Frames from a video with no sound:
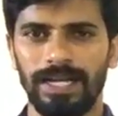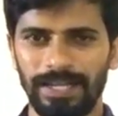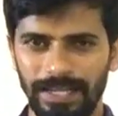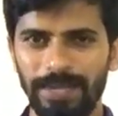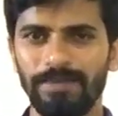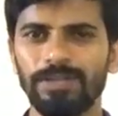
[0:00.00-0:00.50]

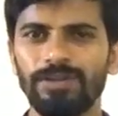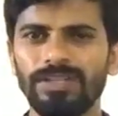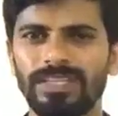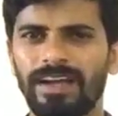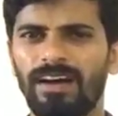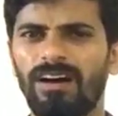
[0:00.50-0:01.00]
And even
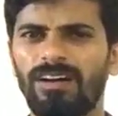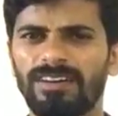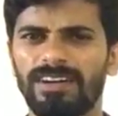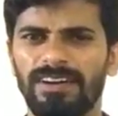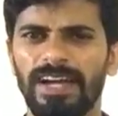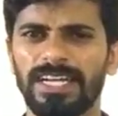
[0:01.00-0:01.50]
though they are
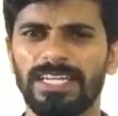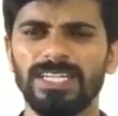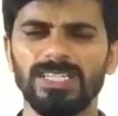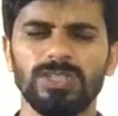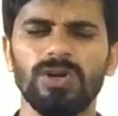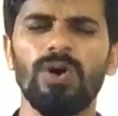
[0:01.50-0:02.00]

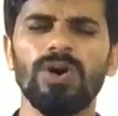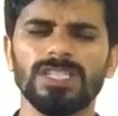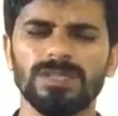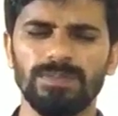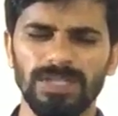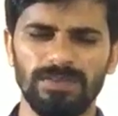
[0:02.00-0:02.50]
cracking
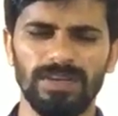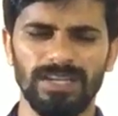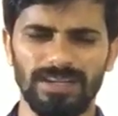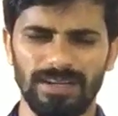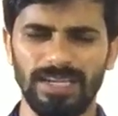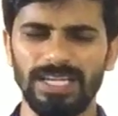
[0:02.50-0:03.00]
jokes
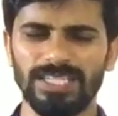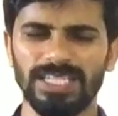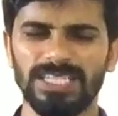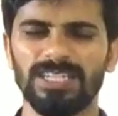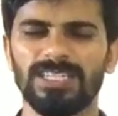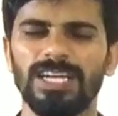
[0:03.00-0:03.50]
between each
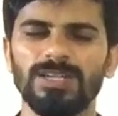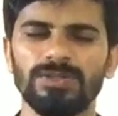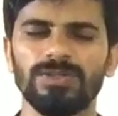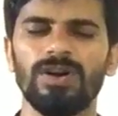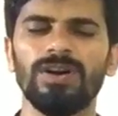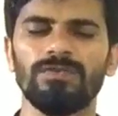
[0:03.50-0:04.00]
other, they
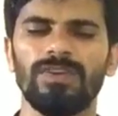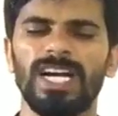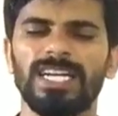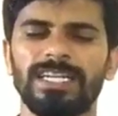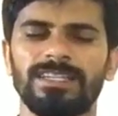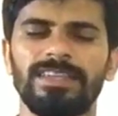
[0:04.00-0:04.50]
do not
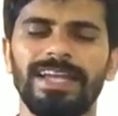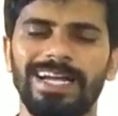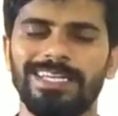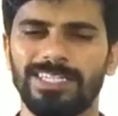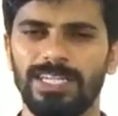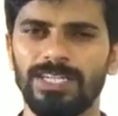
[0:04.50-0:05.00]
find it
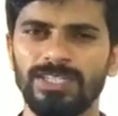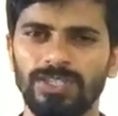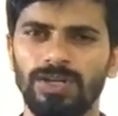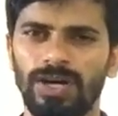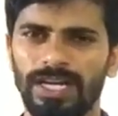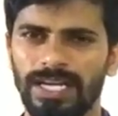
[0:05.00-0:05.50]
that
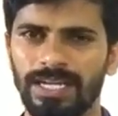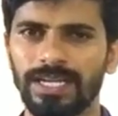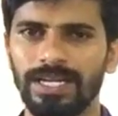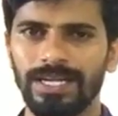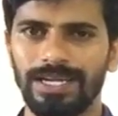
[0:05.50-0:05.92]
enjoying,